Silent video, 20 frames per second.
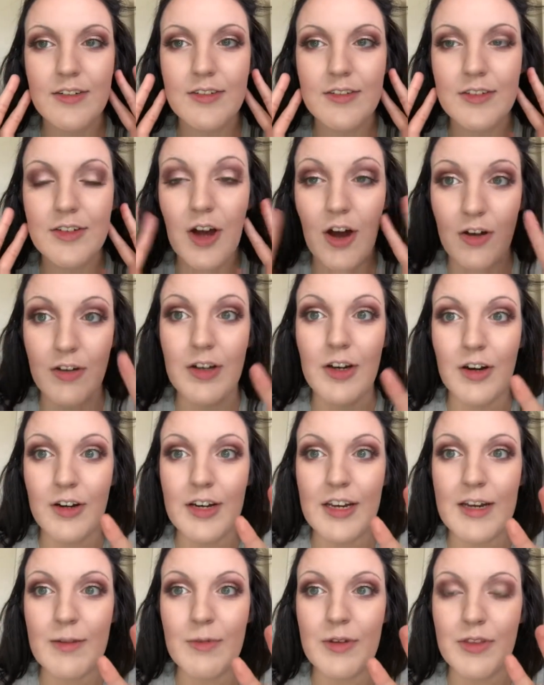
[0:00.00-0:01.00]
calling our
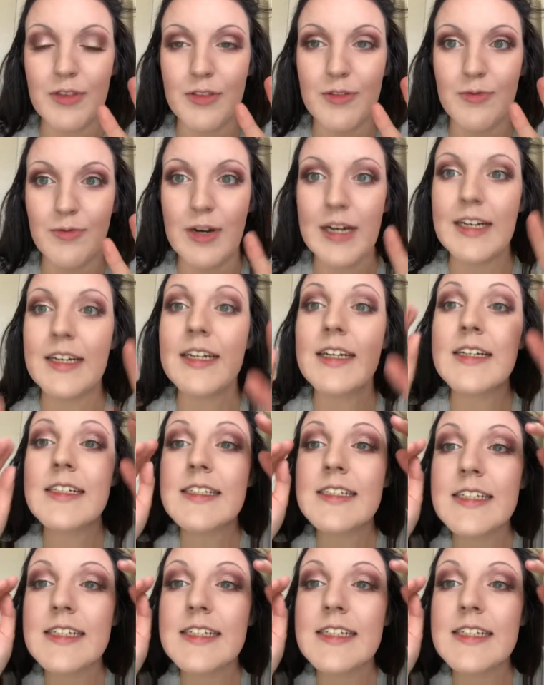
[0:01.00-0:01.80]
name with the redness,